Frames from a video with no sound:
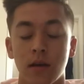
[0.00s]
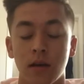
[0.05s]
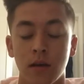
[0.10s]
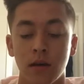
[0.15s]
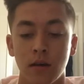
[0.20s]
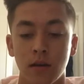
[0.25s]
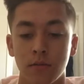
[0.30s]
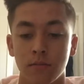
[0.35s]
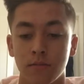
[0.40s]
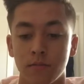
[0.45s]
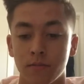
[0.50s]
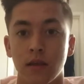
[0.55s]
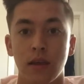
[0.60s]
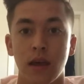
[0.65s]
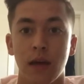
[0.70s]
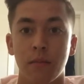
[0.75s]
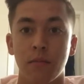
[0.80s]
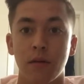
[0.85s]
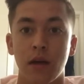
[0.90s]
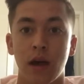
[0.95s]
Um,
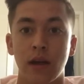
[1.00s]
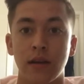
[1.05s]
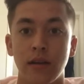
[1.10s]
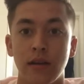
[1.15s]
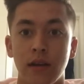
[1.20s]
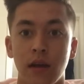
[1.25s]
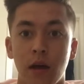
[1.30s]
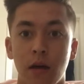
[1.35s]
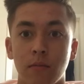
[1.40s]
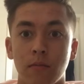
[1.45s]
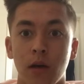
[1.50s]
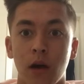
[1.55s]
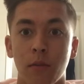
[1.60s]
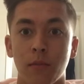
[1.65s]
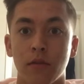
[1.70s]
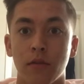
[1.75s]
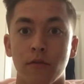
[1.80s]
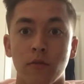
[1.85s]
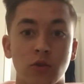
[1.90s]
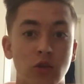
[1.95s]
yeah, but I need um help
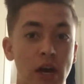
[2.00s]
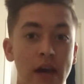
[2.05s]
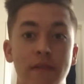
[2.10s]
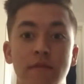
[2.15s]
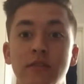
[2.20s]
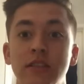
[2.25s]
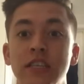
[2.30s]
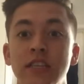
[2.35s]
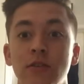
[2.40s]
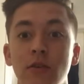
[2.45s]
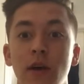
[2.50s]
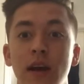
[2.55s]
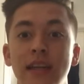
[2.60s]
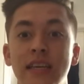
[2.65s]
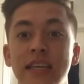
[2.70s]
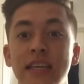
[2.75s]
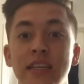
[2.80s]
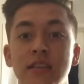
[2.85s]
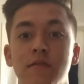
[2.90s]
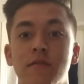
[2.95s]
in the future. I have zero
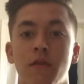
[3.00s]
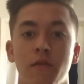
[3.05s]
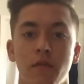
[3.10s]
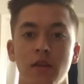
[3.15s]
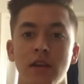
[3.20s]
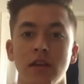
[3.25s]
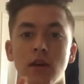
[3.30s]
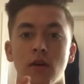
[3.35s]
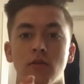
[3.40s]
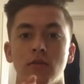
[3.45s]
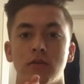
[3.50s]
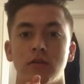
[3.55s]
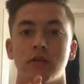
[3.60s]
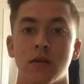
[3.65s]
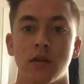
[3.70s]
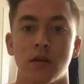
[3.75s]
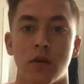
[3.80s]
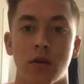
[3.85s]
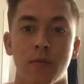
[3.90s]
ideas for videos.